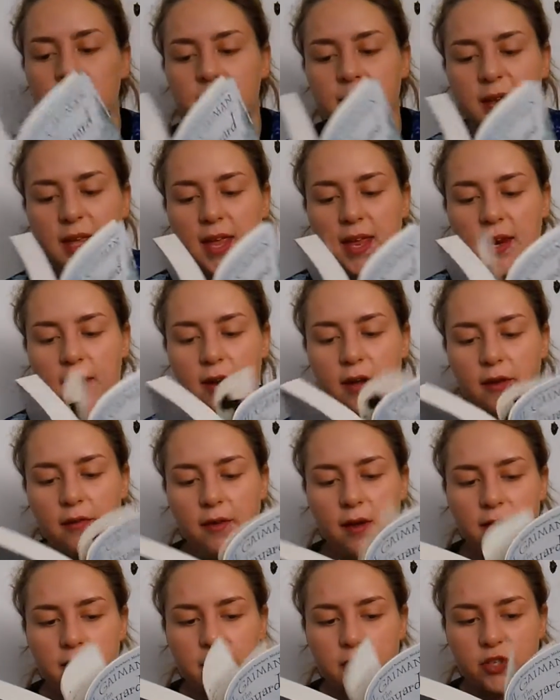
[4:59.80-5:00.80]
in the beginning
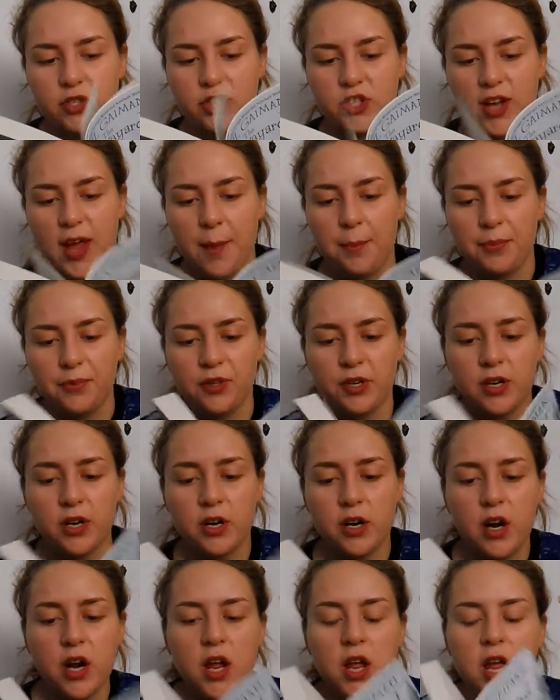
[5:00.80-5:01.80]
of every chapter.
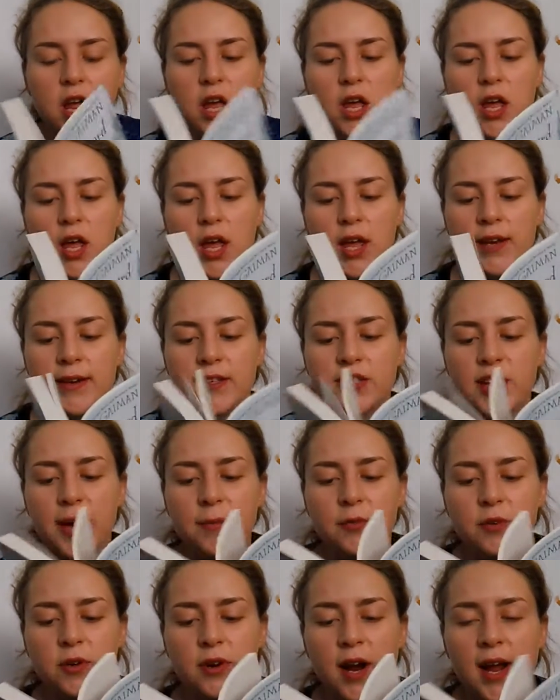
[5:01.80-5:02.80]
And the
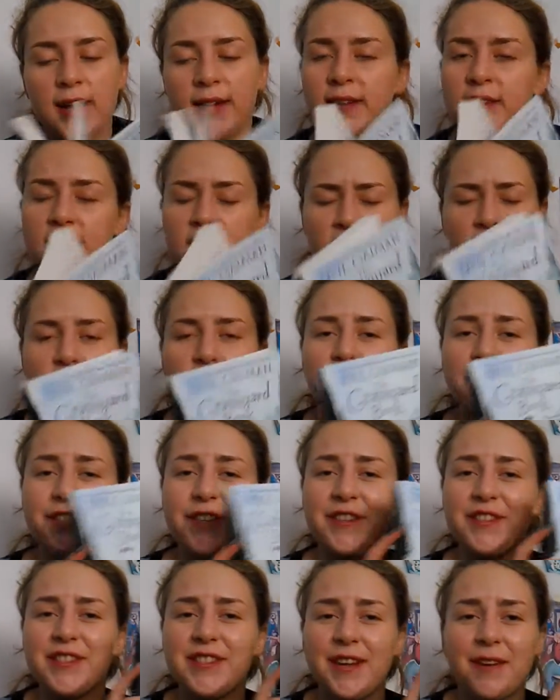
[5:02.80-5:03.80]
chapter headings are
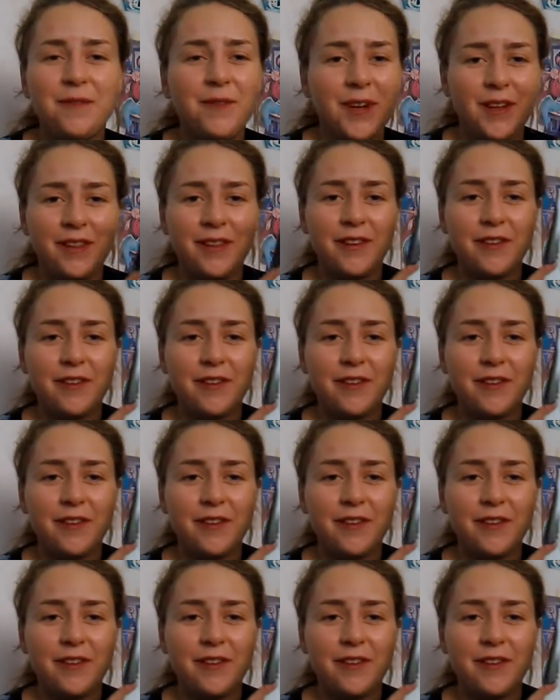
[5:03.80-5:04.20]
also somewhat